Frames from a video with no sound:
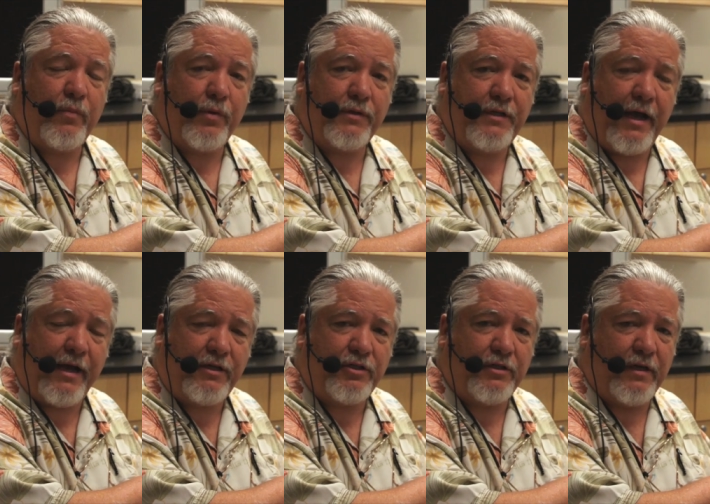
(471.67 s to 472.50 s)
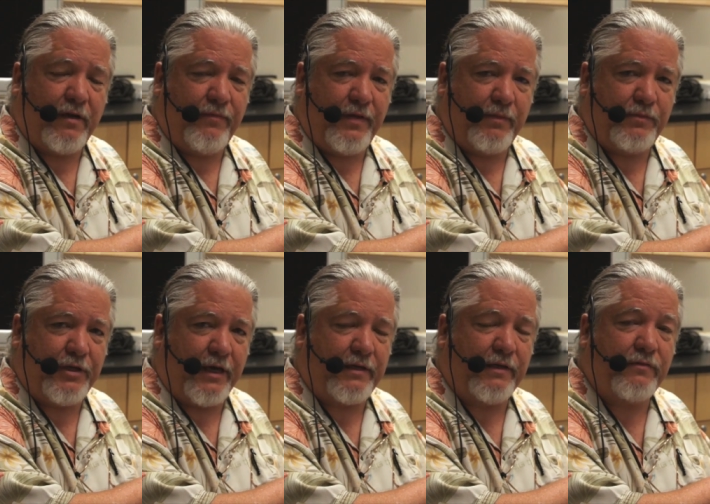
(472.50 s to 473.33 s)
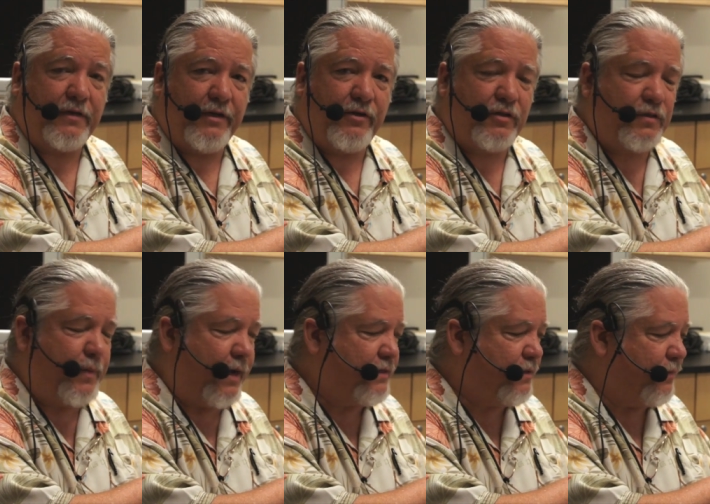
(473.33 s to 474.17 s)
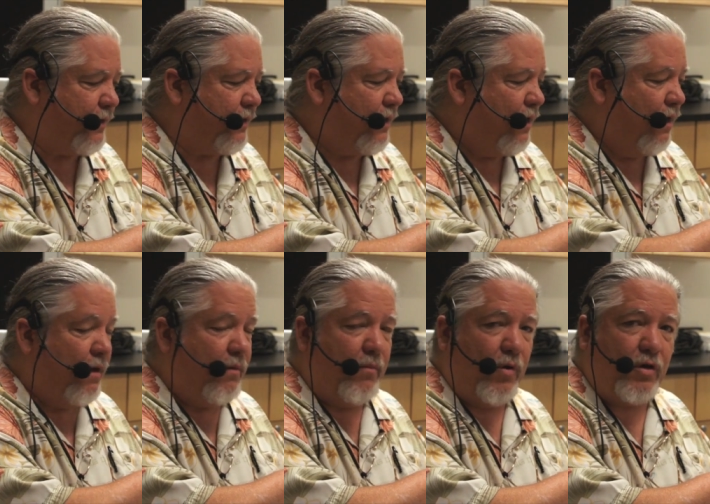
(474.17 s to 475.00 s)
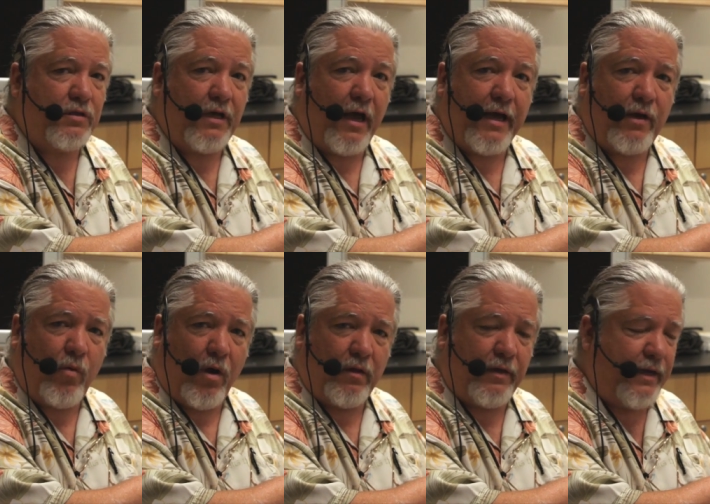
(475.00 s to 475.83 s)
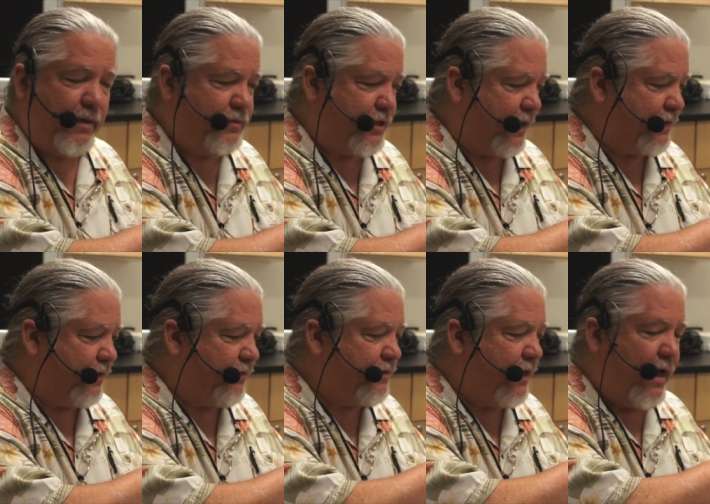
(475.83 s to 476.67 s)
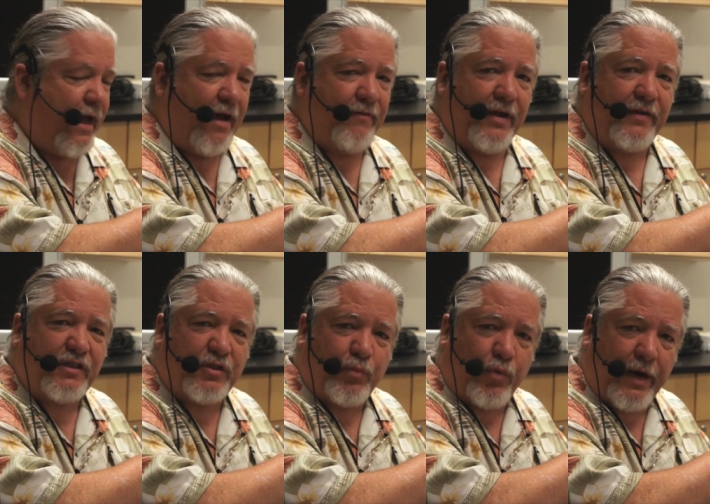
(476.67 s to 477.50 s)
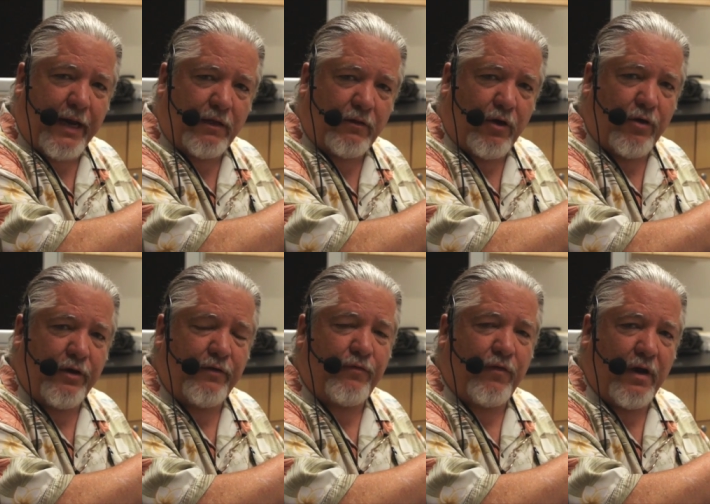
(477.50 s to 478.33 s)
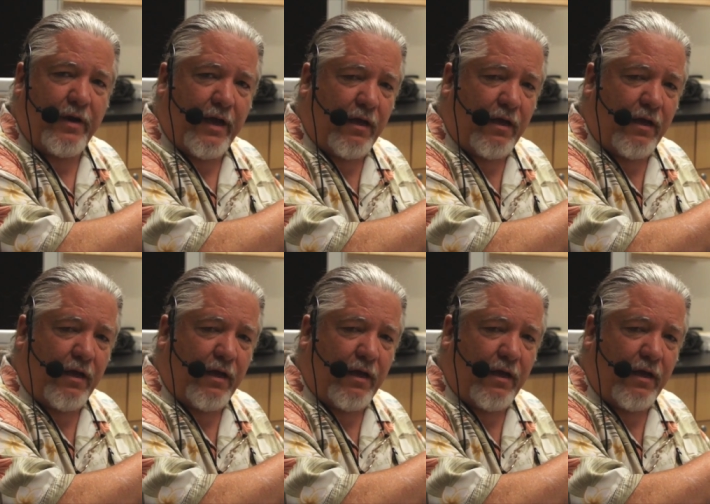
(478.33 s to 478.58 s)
the protection of the objectives and your specimen. Most high quality objectives have a spring loaded front